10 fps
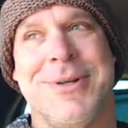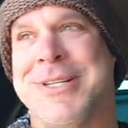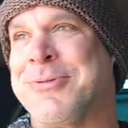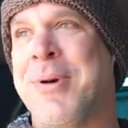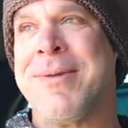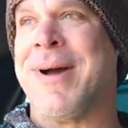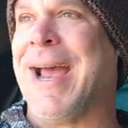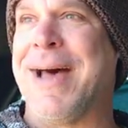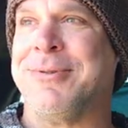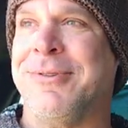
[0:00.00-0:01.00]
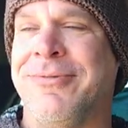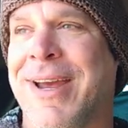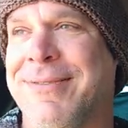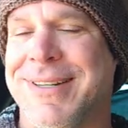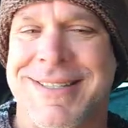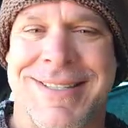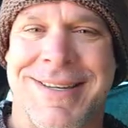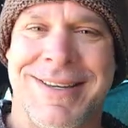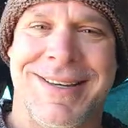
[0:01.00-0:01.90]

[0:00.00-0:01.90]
which is one of my absolute favorites.